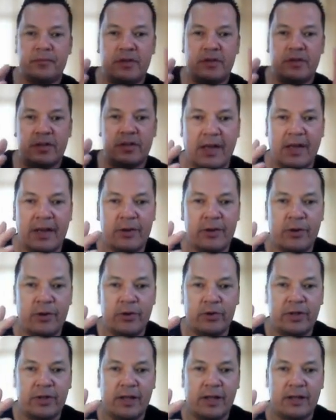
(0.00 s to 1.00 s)
tell
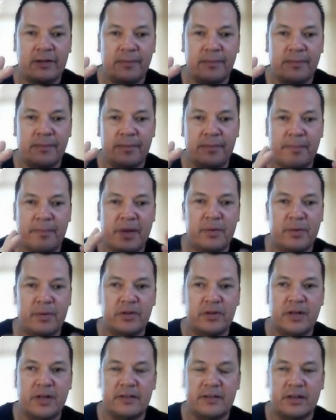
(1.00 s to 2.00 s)
you that many
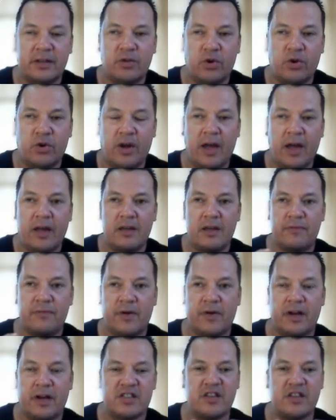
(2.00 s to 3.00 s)
people think that, okay, if
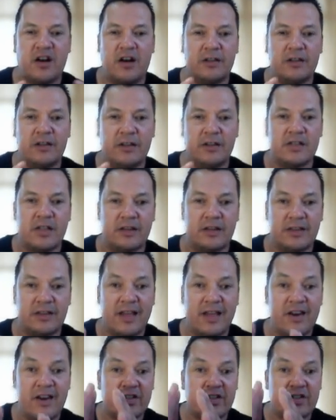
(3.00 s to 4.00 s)
I start this, that
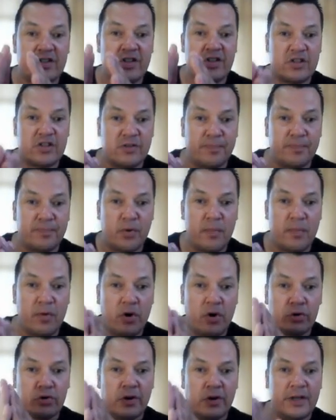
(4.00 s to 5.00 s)
then I just
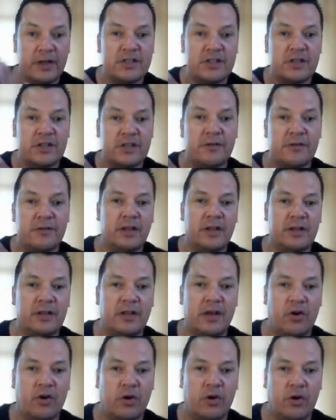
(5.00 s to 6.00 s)
promote List
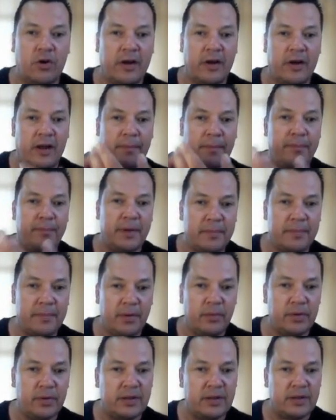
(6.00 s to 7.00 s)
Infinity or help
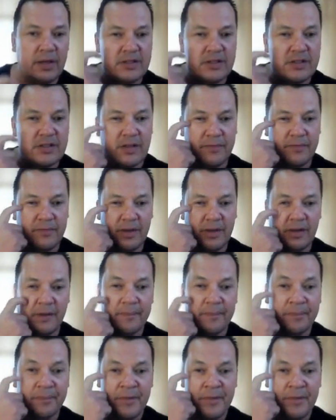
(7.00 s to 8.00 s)
people with List
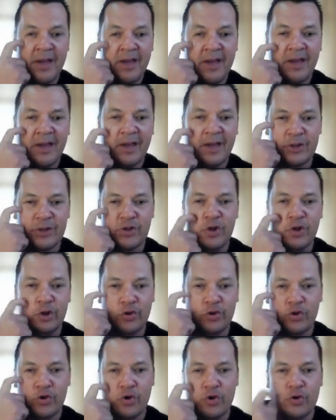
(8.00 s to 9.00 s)
Infinity. It's
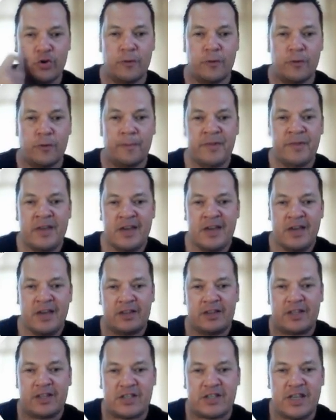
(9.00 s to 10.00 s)
not true.
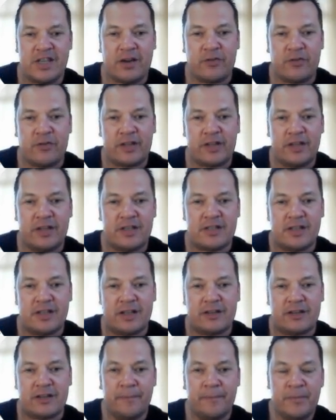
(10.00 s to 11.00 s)
The secret is
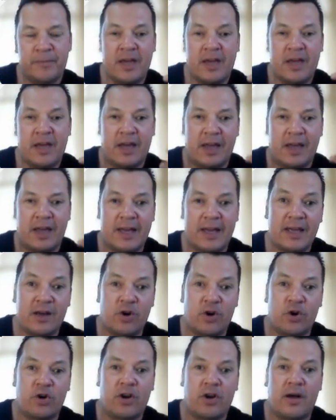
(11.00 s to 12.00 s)
that any
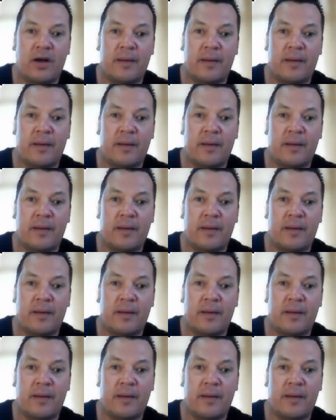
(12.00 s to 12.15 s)
online